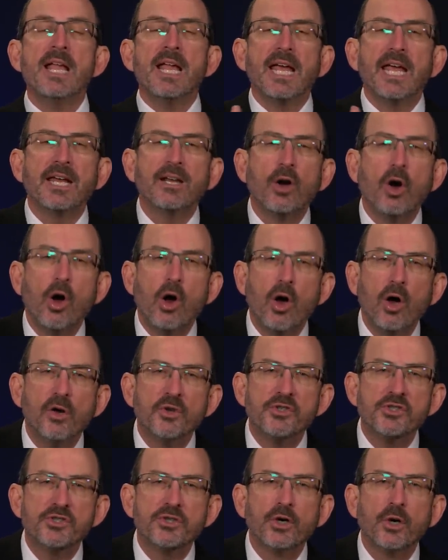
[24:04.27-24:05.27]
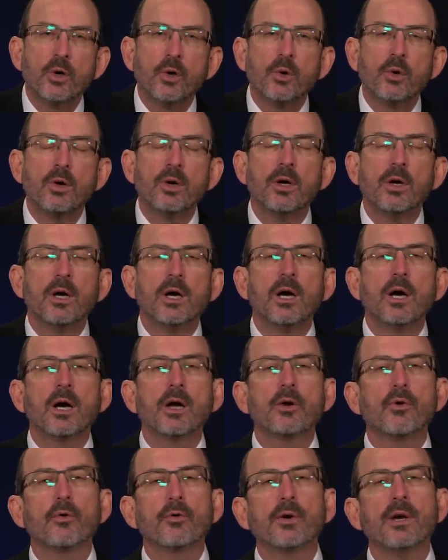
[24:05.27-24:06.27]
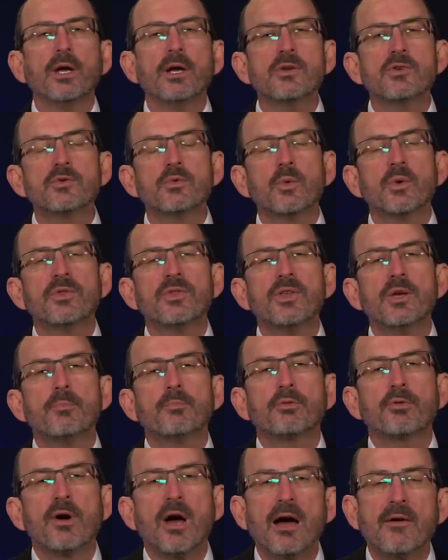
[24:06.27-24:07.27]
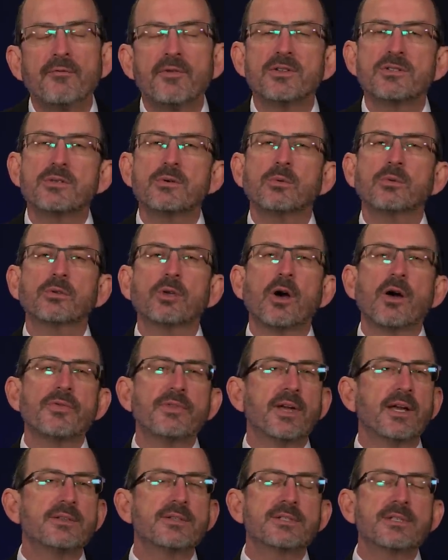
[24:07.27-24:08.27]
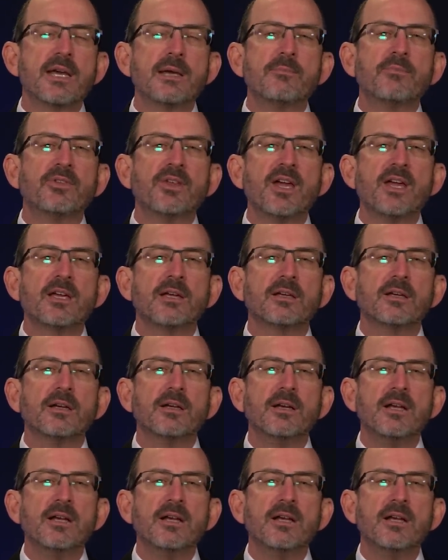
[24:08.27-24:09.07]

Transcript: It also agrees with the prophets who taught that same thing